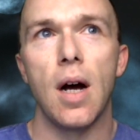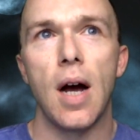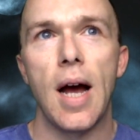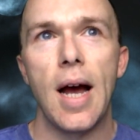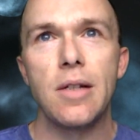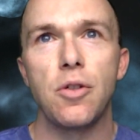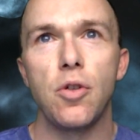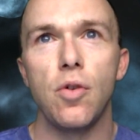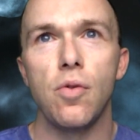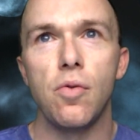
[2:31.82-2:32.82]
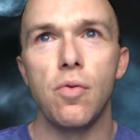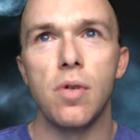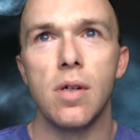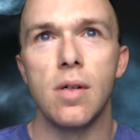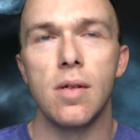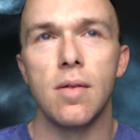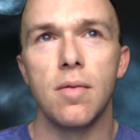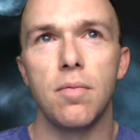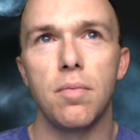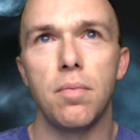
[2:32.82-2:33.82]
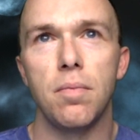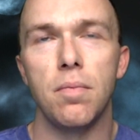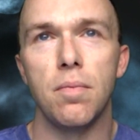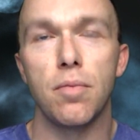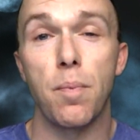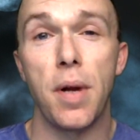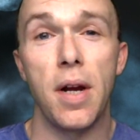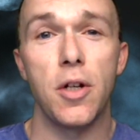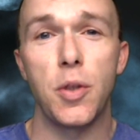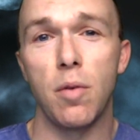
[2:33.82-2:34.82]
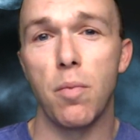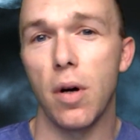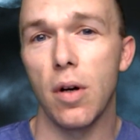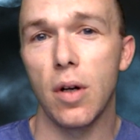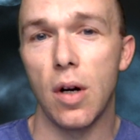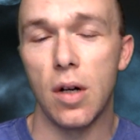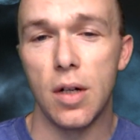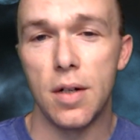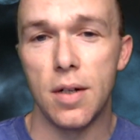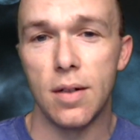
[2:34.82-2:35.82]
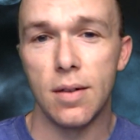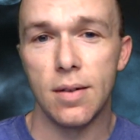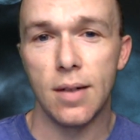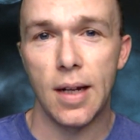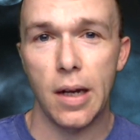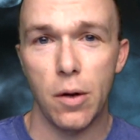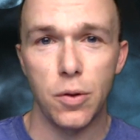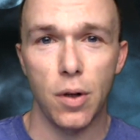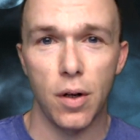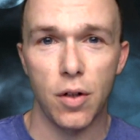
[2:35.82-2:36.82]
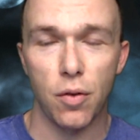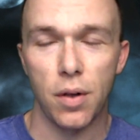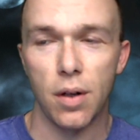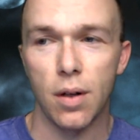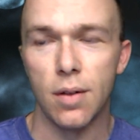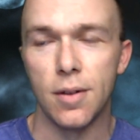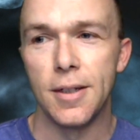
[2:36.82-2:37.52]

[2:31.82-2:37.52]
As you prepare to embark on a Coast Guard career,